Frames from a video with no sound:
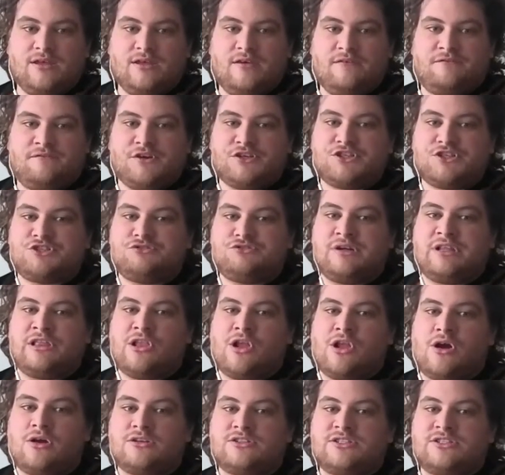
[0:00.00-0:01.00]
Fisher had
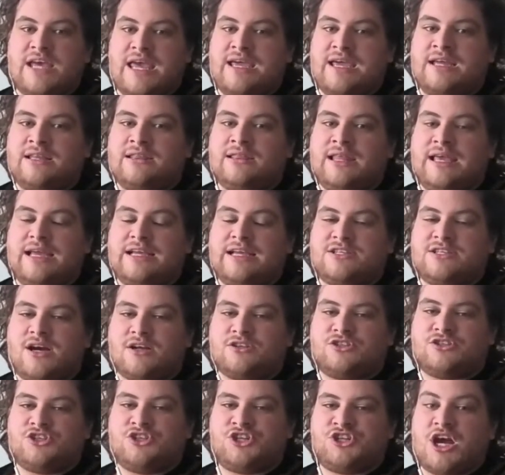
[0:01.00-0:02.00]
long taken
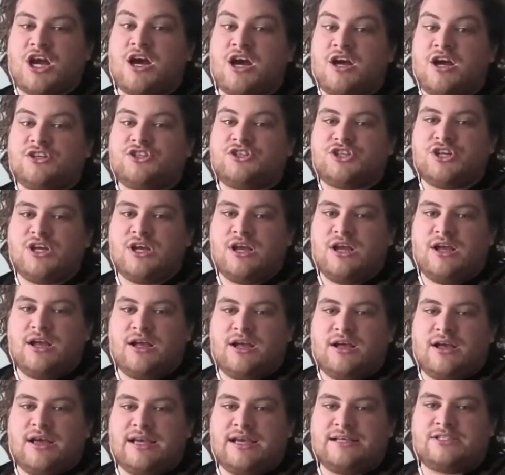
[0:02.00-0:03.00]
Lyotard's charge,
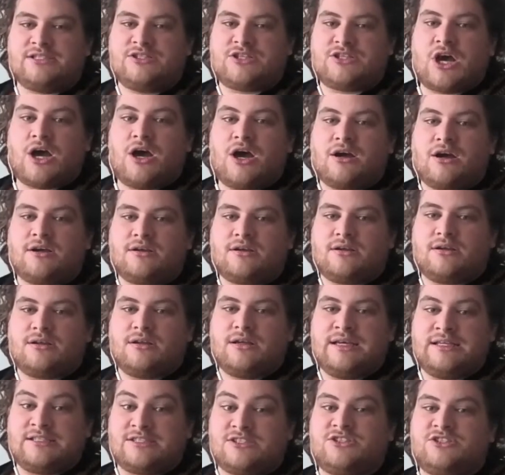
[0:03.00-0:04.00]
his dark,
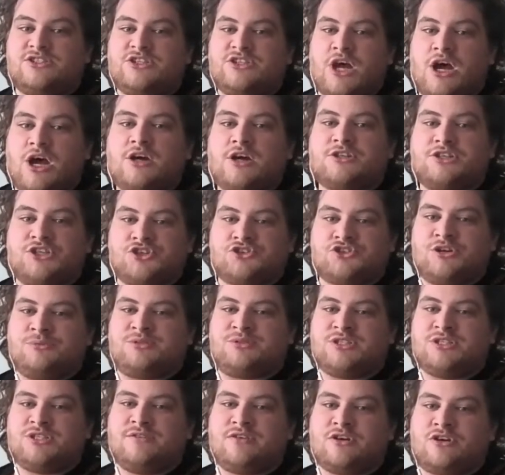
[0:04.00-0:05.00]
his stark
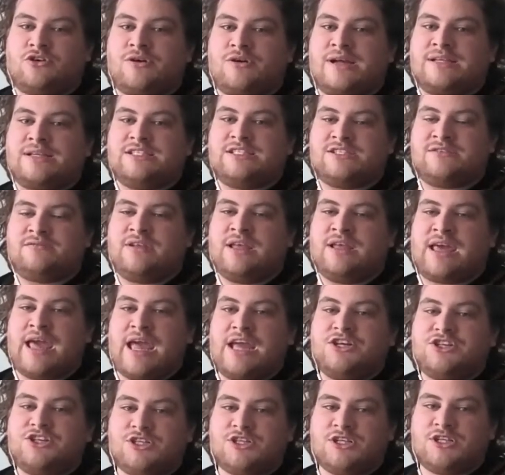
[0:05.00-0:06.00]
description of a crisis of
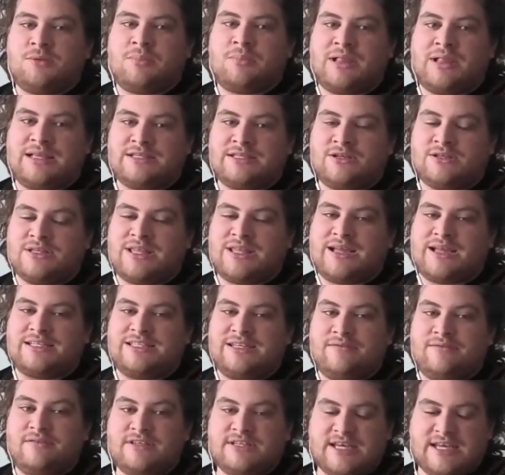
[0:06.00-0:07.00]
negation and political
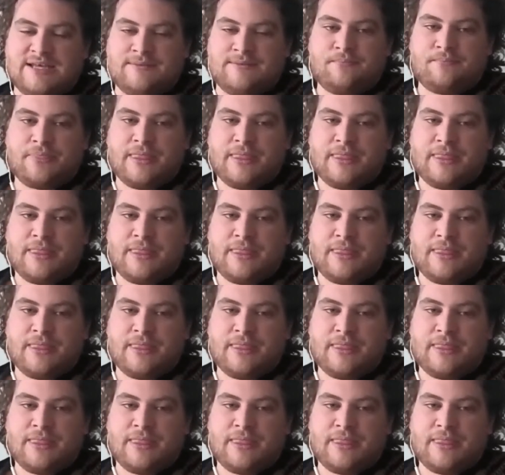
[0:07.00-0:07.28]
negativity,